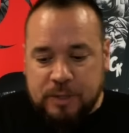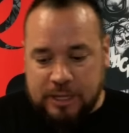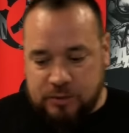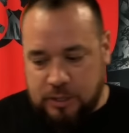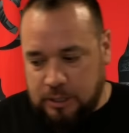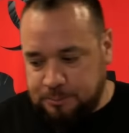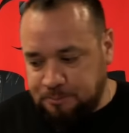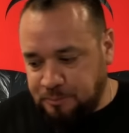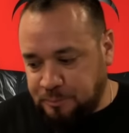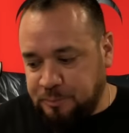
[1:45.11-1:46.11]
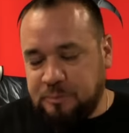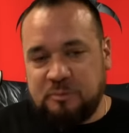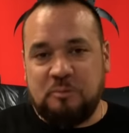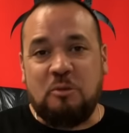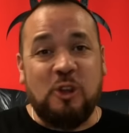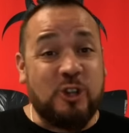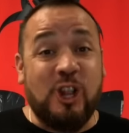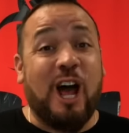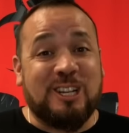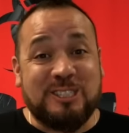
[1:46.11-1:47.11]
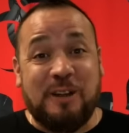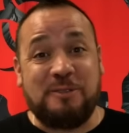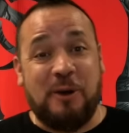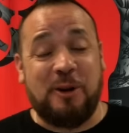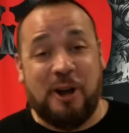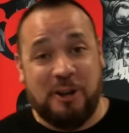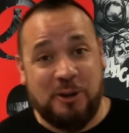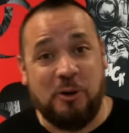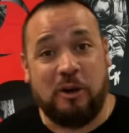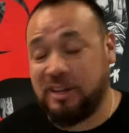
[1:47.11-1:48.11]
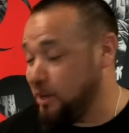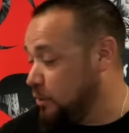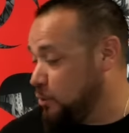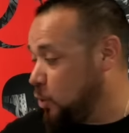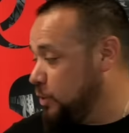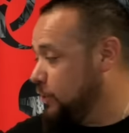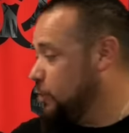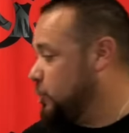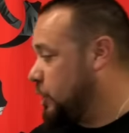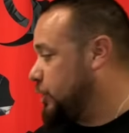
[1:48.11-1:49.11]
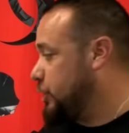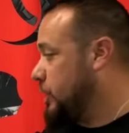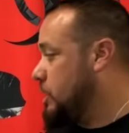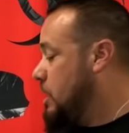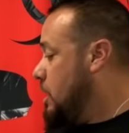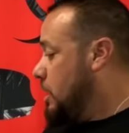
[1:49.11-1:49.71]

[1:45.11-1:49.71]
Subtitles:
it's there's a lot of stuff going on in New York. You know, there's always construction.